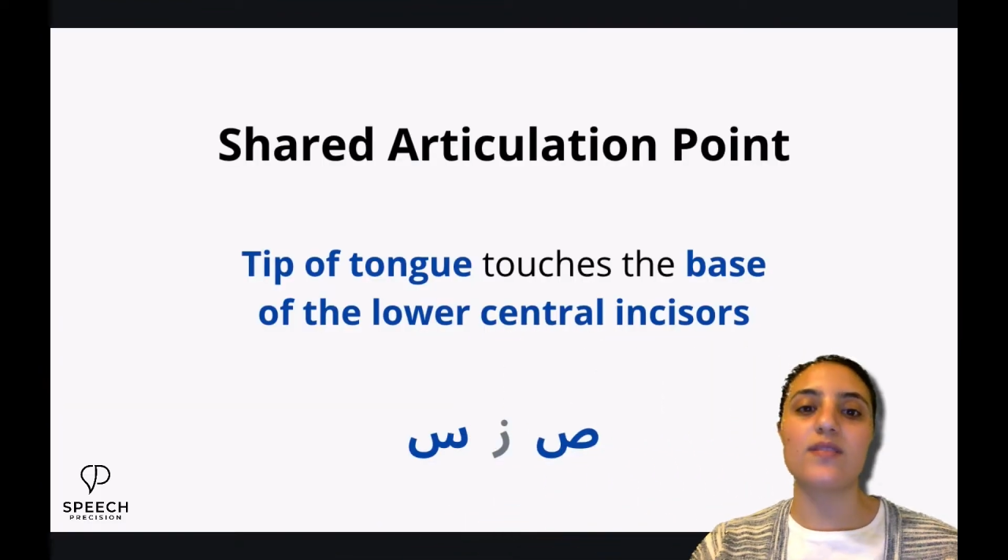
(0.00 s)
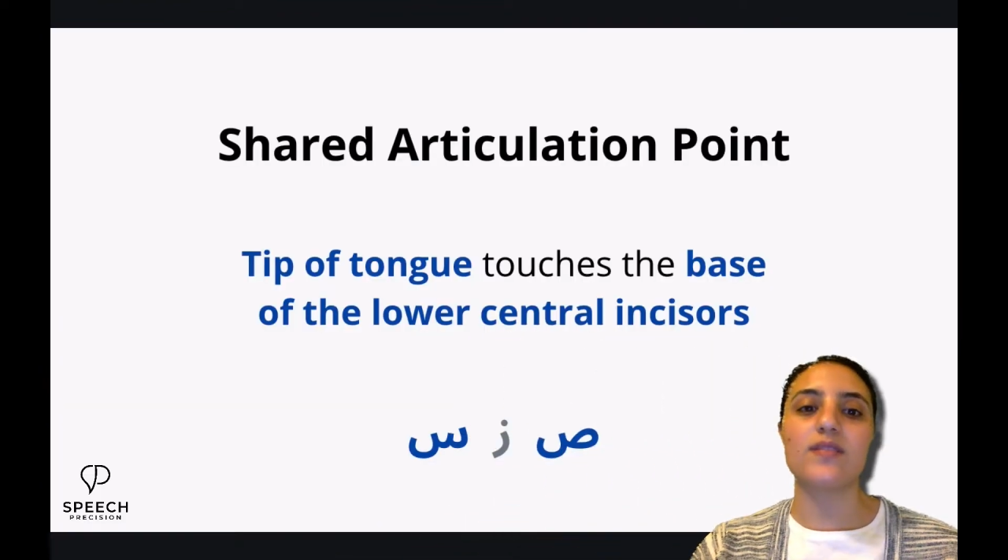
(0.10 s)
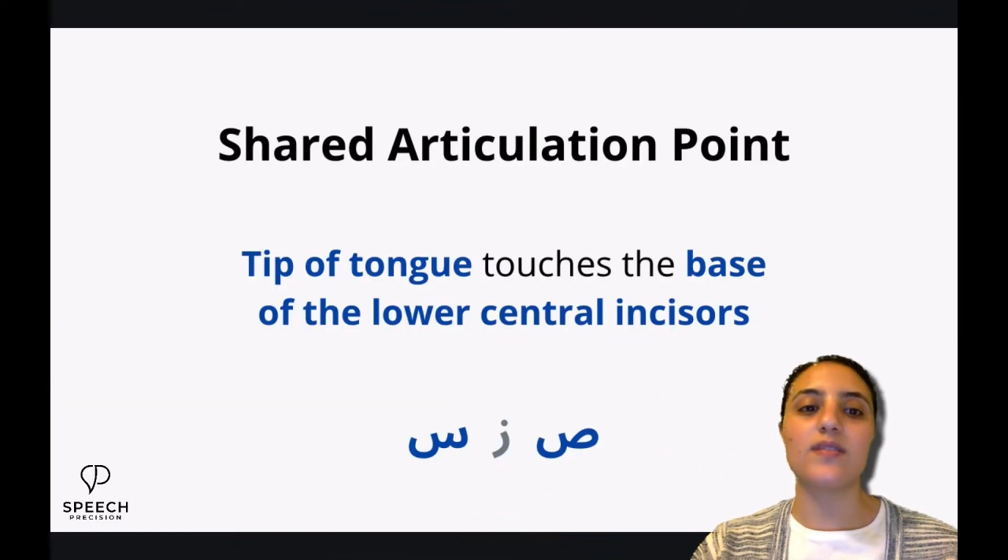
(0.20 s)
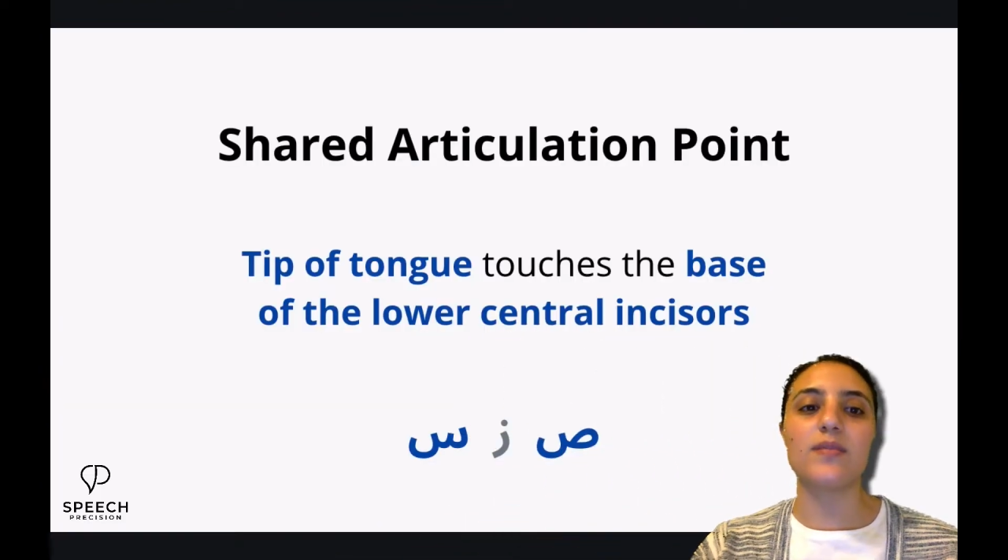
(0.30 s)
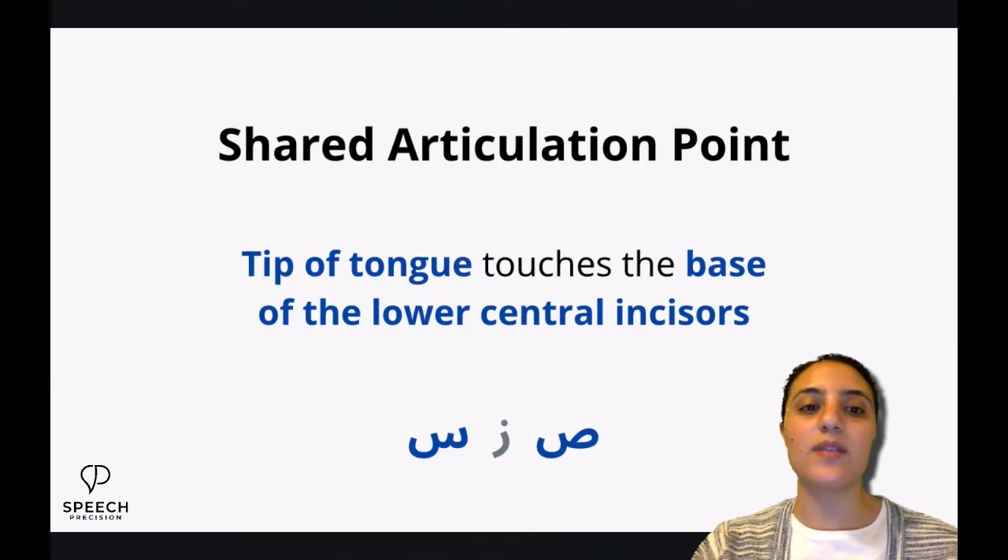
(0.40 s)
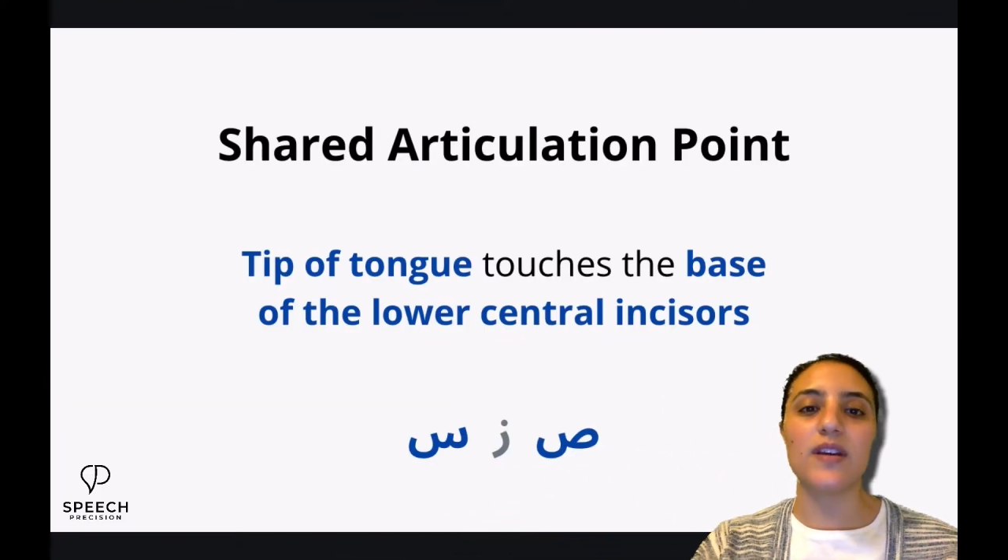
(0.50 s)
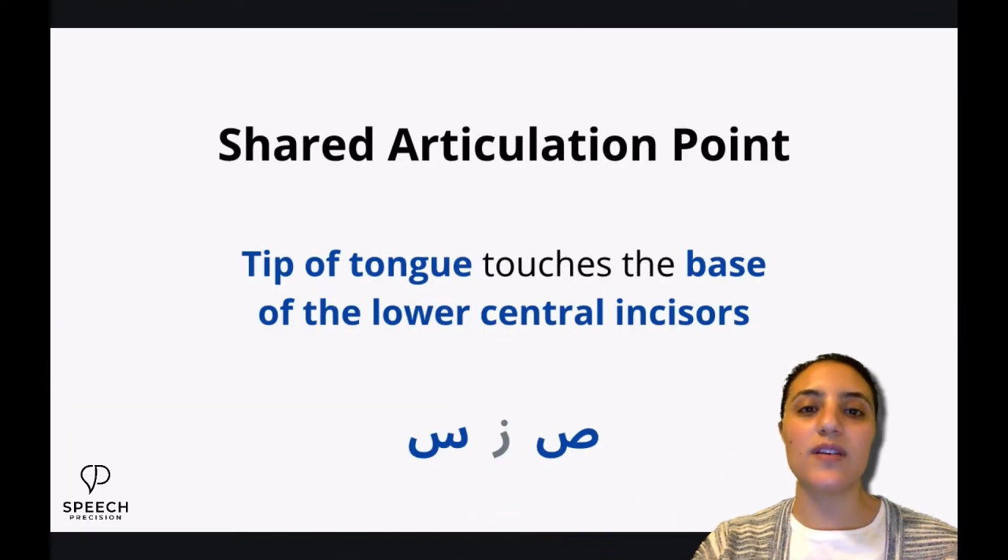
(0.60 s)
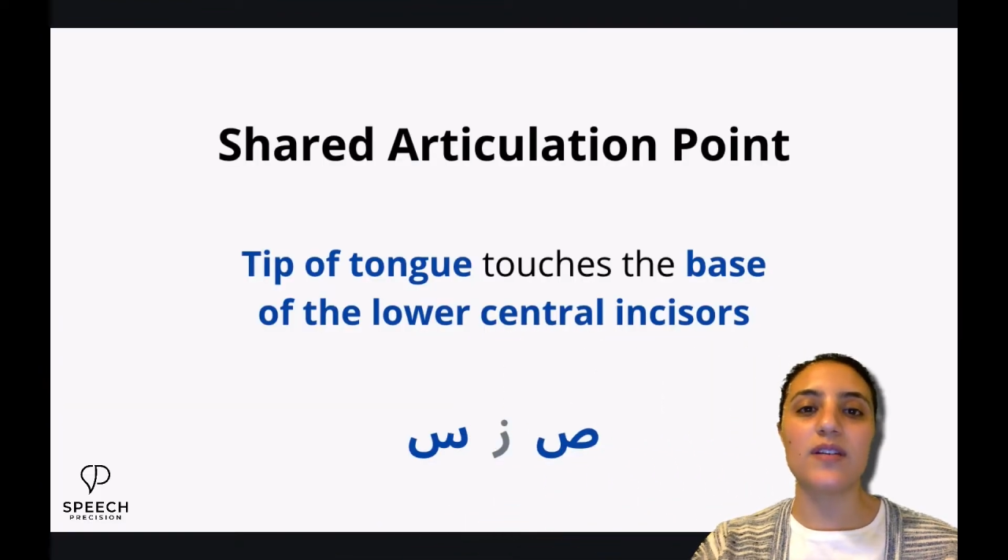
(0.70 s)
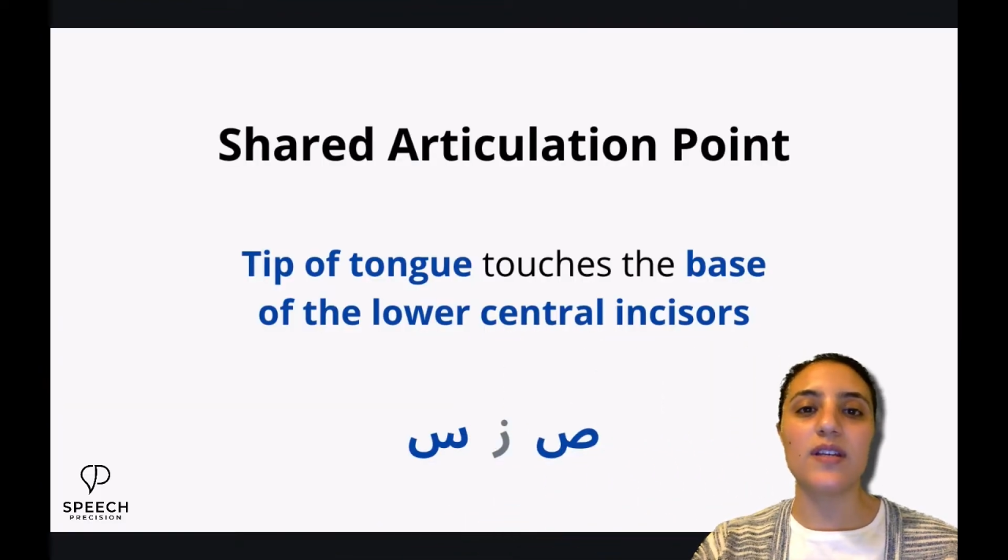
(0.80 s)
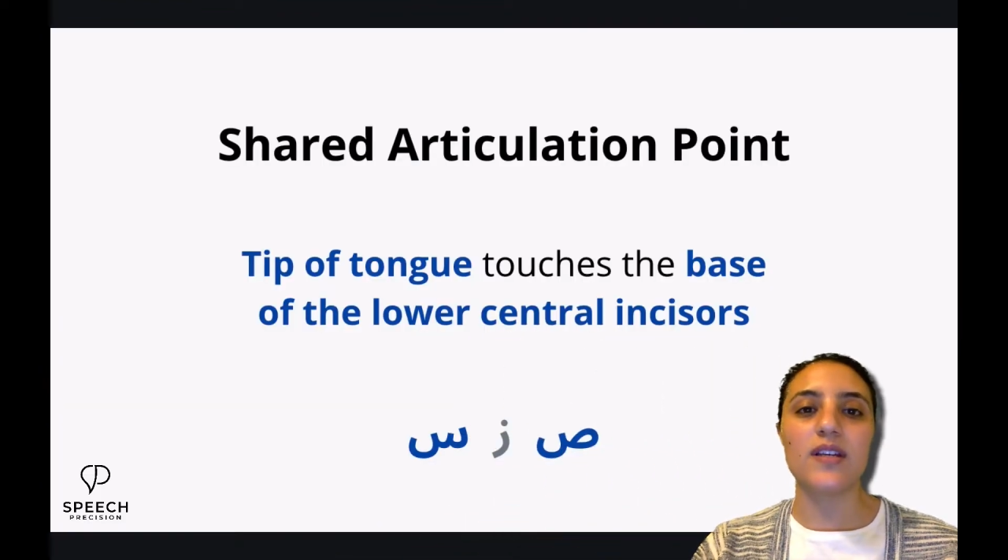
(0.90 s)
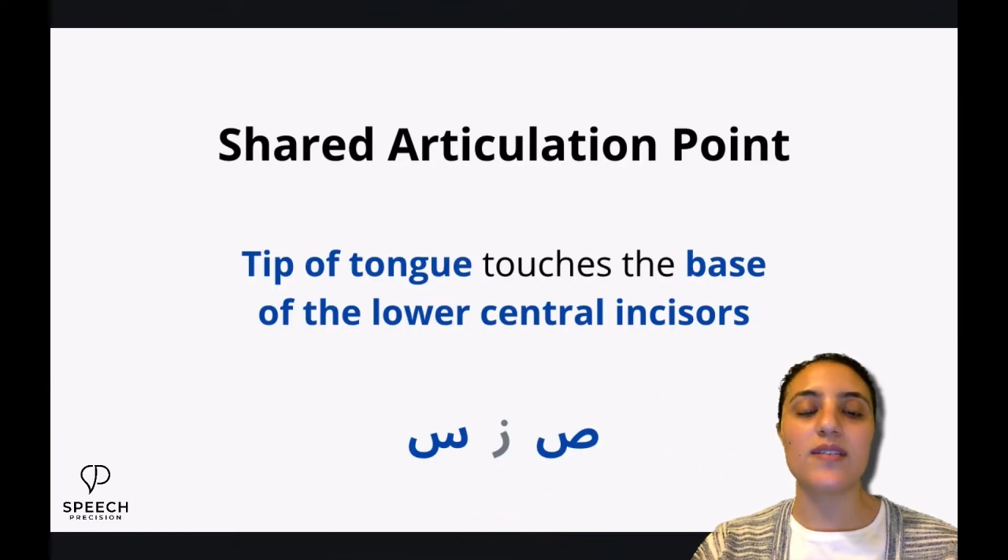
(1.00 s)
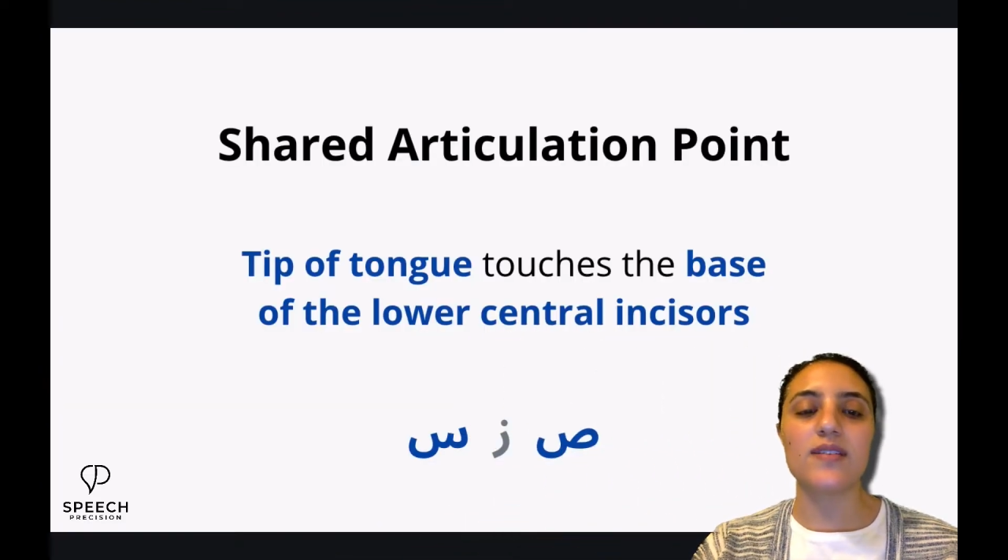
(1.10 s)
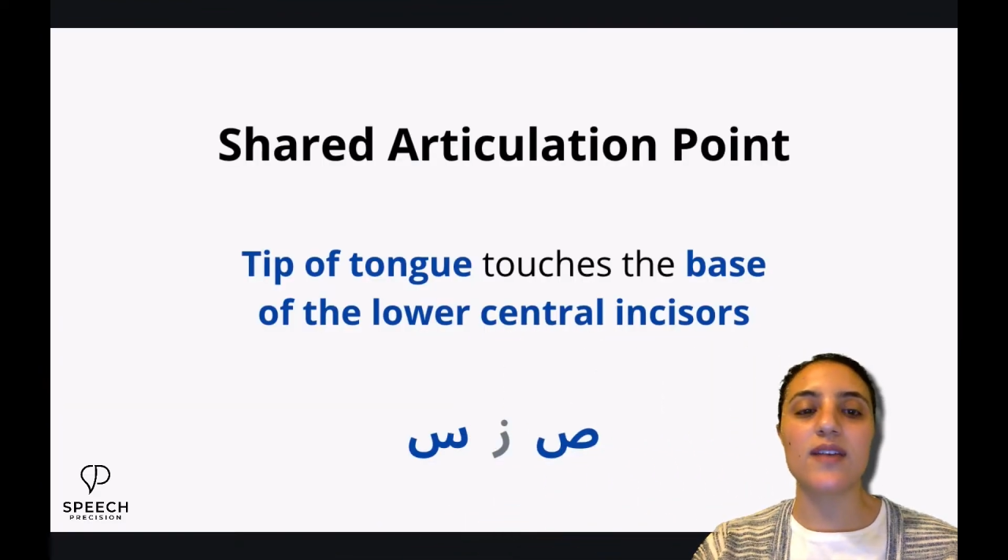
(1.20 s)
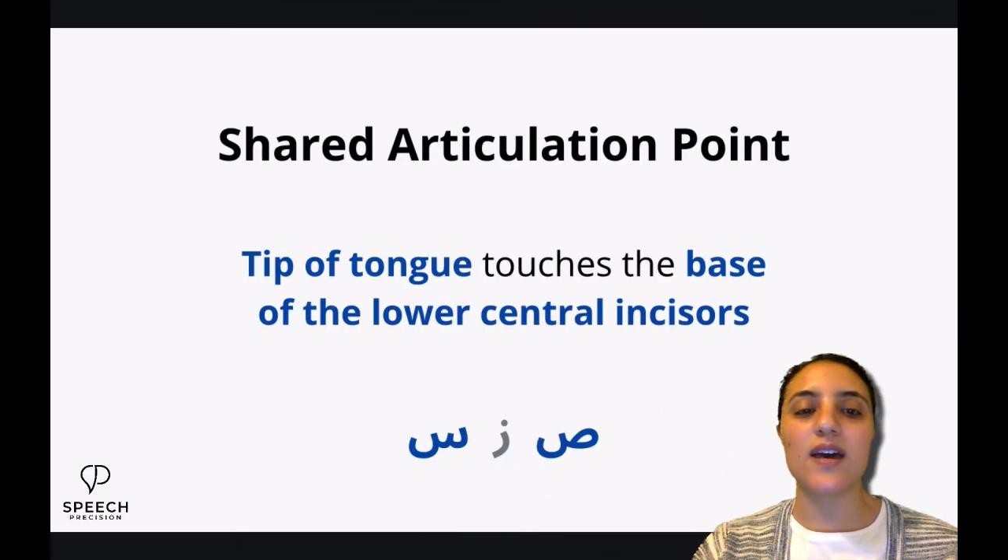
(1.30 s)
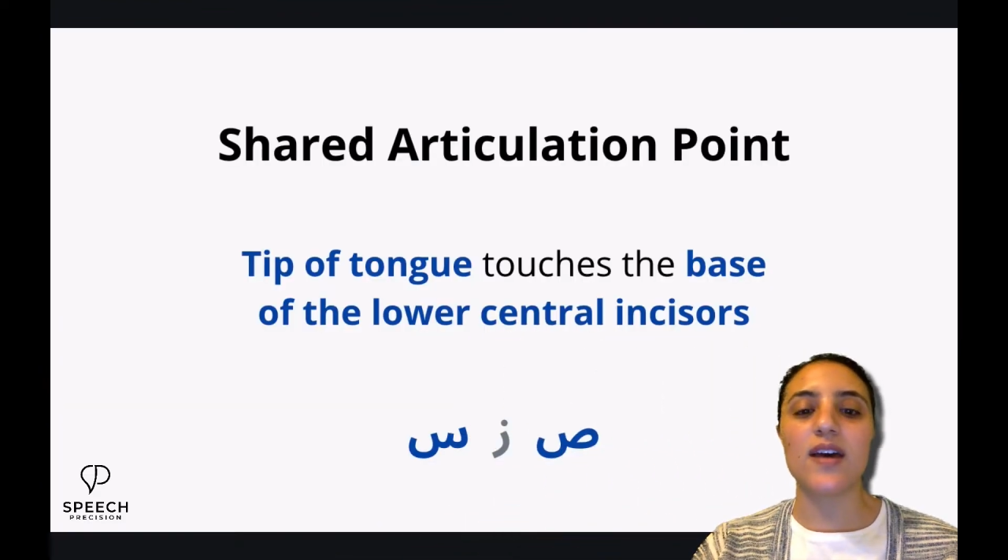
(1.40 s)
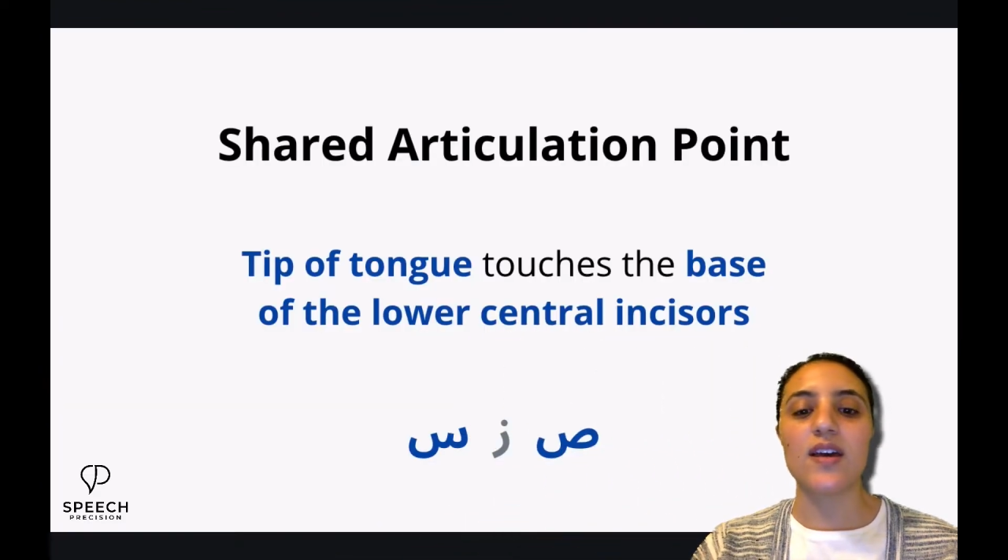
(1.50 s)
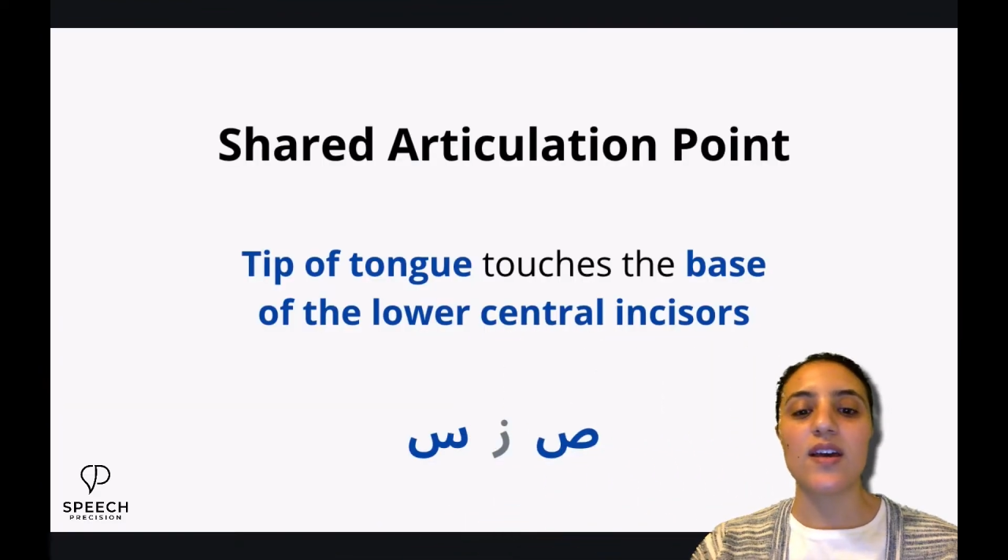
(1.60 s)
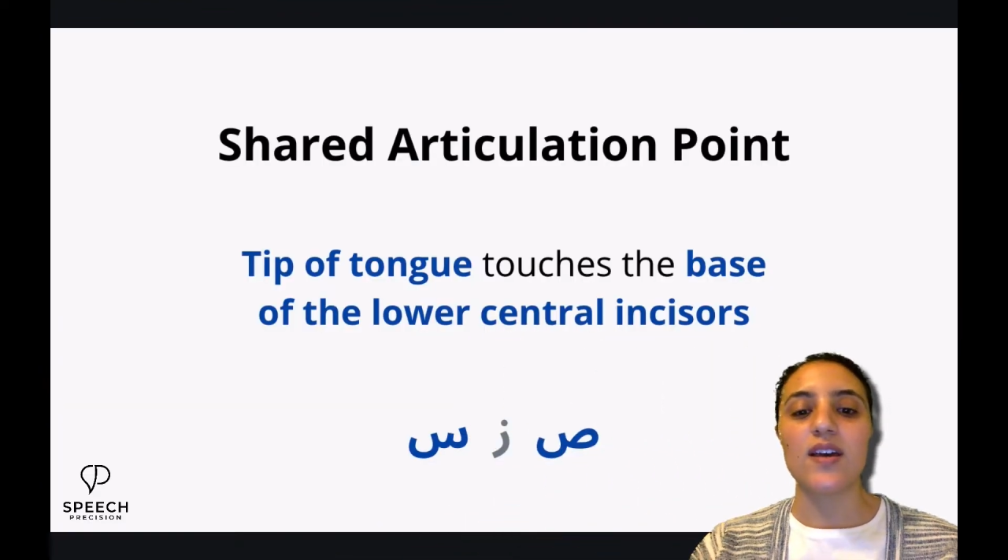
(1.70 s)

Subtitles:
similarity is that